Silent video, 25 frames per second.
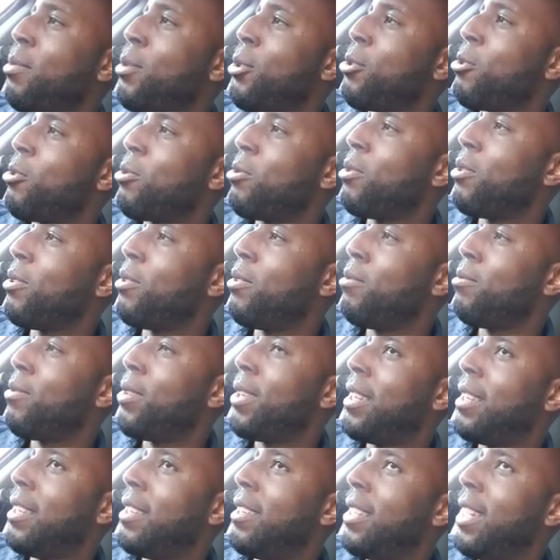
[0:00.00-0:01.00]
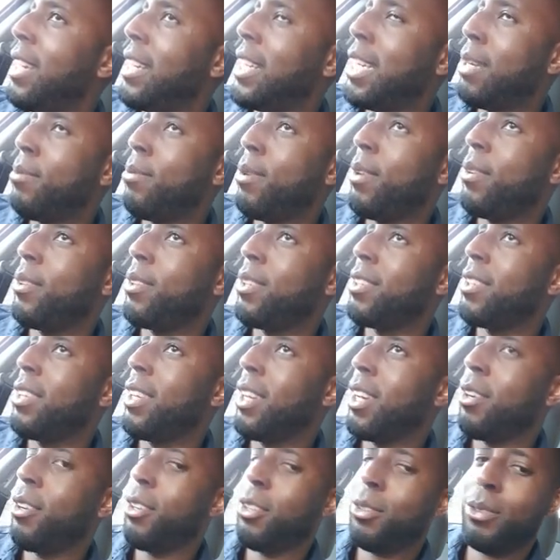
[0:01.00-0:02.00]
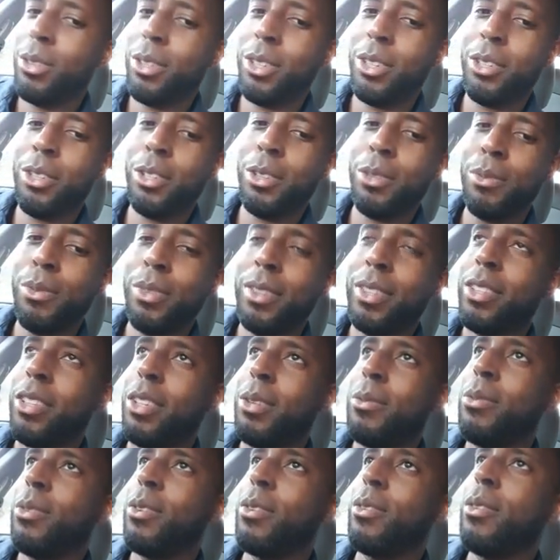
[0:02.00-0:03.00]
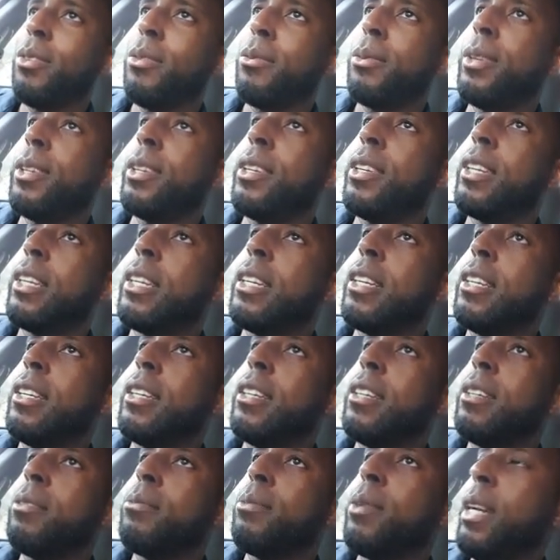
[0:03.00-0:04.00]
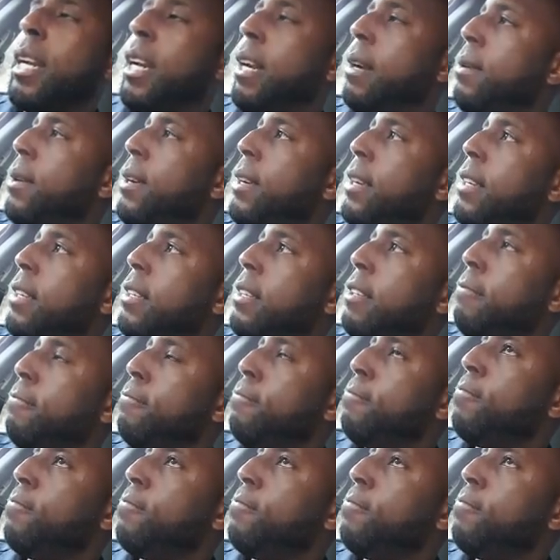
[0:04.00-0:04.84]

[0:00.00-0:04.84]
push through it, but that time I was just like, I just want to go home and sleep for a little bit. But anyways,